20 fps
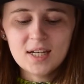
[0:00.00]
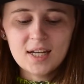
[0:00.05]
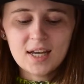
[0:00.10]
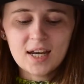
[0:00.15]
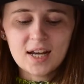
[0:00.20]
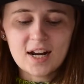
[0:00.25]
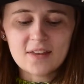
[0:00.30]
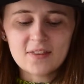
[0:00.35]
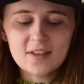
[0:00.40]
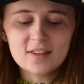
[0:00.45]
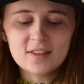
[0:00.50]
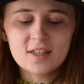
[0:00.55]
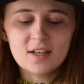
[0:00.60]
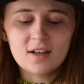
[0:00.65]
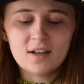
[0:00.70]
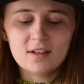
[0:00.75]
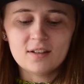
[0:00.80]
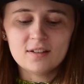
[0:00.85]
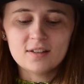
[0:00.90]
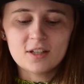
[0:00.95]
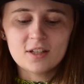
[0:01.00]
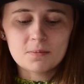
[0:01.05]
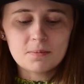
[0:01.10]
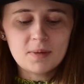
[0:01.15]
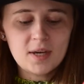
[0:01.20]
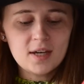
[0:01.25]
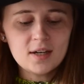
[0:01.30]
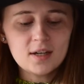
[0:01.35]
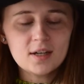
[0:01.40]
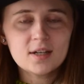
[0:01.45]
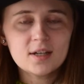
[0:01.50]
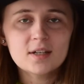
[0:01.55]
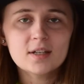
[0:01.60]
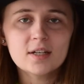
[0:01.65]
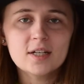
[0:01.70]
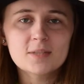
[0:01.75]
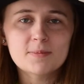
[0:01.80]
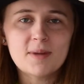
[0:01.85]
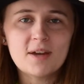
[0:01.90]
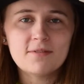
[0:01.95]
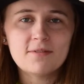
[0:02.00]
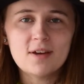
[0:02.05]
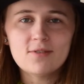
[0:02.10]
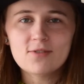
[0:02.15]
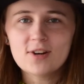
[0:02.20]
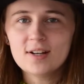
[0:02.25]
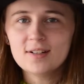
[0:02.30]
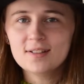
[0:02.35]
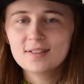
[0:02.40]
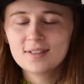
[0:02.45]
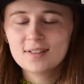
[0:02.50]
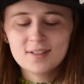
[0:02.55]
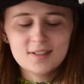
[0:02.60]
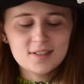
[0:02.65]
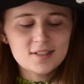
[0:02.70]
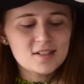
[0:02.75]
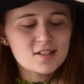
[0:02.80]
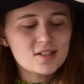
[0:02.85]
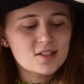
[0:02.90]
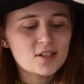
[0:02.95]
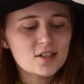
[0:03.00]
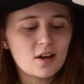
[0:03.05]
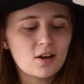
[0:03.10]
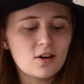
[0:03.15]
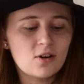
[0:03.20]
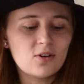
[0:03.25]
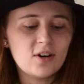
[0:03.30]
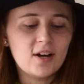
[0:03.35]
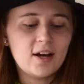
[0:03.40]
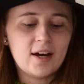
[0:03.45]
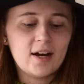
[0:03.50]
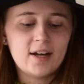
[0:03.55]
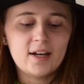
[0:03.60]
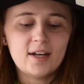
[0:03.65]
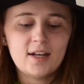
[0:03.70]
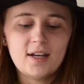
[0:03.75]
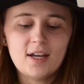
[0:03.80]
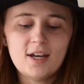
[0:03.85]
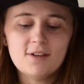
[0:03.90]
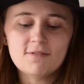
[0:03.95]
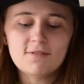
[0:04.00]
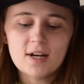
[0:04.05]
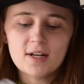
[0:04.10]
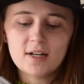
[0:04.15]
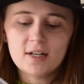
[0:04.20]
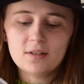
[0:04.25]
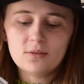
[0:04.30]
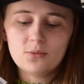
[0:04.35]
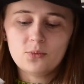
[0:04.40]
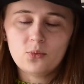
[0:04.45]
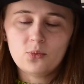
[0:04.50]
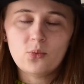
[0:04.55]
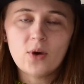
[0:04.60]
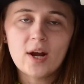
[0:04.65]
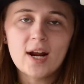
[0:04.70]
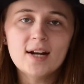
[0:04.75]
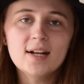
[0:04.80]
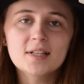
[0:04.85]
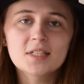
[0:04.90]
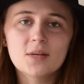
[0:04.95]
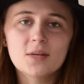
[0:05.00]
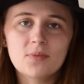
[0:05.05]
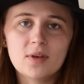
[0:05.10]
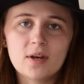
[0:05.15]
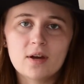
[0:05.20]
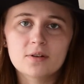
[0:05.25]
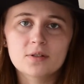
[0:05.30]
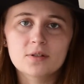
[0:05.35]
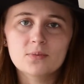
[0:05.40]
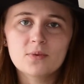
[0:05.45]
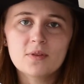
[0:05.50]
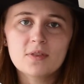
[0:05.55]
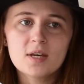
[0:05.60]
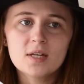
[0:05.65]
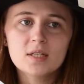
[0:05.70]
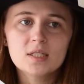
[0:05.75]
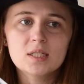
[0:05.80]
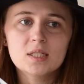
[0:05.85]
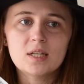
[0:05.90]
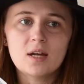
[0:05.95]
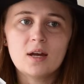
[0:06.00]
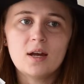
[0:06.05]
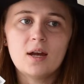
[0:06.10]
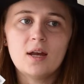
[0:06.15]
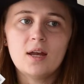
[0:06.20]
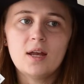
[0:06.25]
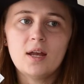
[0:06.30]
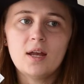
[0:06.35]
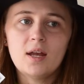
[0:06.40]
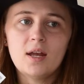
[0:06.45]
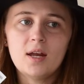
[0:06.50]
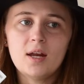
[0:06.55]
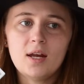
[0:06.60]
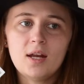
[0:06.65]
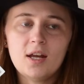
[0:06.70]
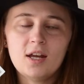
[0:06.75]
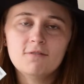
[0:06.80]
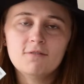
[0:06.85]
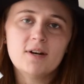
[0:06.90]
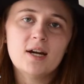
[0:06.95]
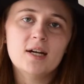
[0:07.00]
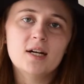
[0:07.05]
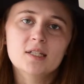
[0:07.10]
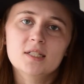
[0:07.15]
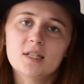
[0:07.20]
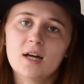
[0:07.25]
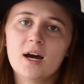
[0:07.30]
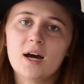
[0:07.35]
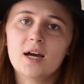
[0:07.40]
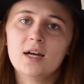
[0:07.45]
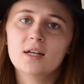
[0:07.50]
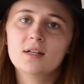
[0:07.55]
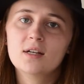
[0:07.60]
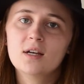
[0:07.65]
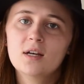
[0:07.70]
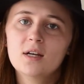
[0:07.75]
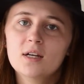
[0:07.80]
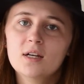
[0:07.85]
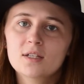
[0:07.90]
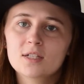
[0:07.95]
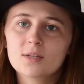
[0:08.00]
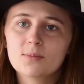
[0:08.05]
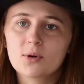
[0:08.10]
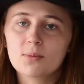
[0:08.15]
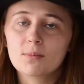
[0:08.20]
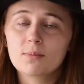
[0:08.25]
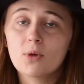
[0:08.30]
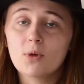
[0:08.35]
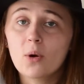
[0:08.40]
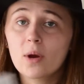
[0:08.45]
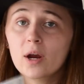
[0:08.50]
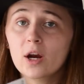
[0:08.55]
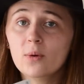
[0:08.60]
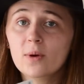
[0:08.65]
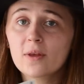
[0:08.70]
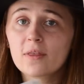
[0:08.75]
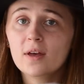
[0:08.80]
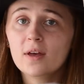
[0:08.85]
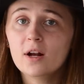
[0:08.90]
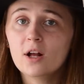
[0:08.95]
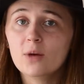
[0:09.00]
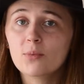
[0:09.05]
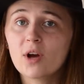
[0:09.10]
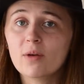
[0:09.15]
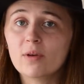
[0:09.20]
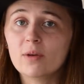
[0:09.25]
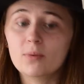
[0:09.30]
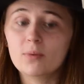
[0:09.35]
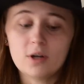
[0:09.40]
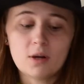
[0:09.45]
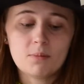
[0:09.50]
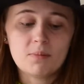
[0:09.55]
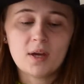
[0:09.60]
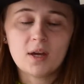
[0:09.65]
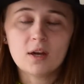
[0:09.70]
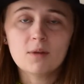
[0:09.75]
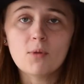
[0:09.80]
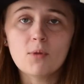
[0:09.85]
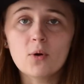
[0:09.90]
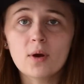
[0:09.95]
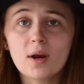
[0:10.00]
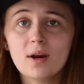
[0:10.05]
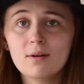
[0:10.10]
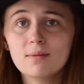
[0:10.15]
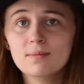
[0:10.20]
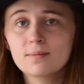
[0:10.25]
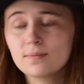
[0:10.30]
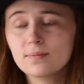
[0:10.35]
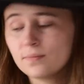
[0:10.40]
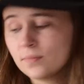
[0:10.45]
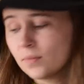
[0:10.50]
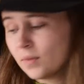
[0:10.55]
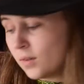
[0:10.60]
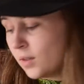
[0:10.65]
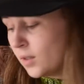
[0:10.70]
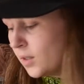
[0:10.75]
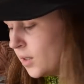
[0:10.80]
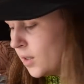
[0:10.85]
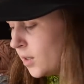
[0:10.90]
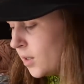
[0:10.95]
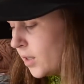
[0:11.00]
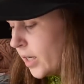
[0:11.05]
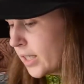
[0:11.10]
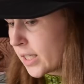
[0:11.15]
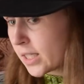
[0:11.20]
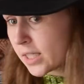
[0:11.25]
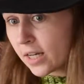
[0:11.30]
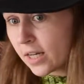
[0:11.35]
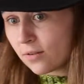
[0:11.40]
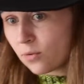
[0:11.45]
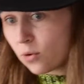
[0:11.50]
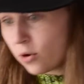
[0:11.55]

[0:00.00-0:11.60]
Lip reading: And I think the pink is my favorite. So when I knit something else with this, if I decide to mohair with it, I'll probably put a pink mohair instead of